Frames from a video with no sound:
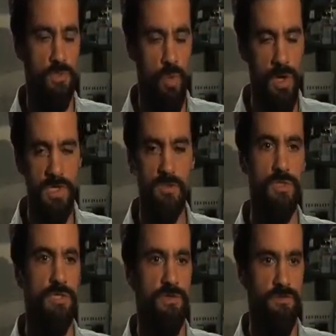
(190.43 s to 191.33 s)
One is we're
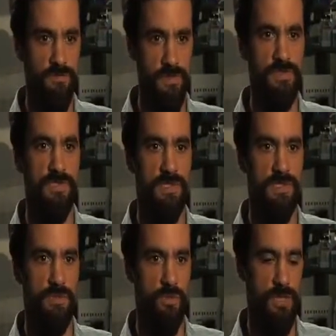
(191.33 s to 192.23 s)
doing field studies.
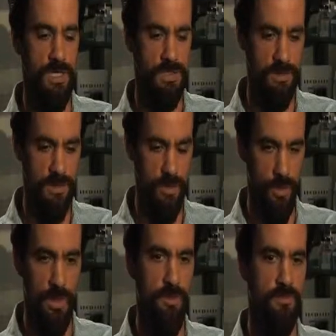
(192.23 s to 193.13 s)
We're actually
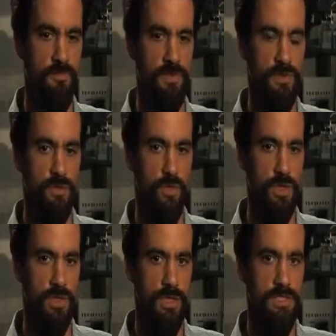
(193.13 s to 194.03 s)
going into the field. We're
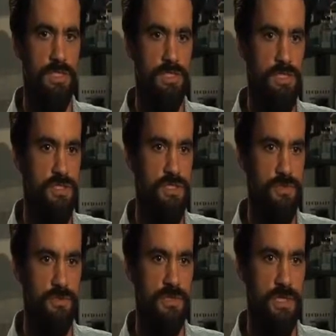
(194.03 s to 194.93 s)
collecting
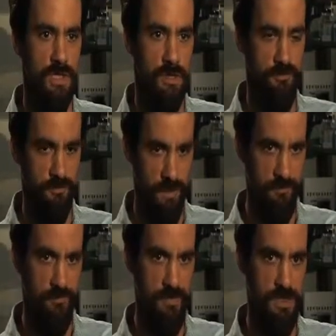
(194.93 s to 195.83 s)
tissues from
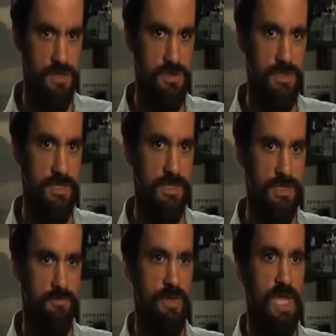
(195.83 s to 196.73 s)
fish in
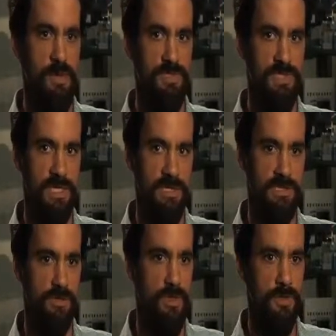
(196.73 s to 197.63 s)
different habitats
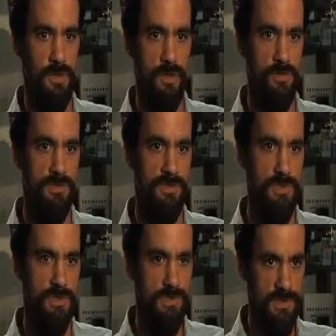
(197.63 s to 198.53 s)
along the coast,
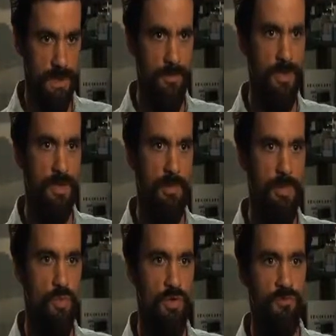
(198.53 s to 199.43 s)
some that are going to
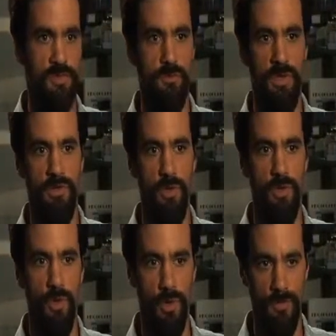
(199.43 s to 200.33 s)
be more affected by the
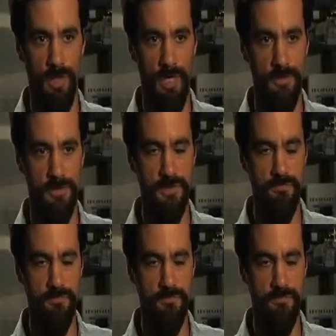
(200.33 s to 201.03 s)
oil than others.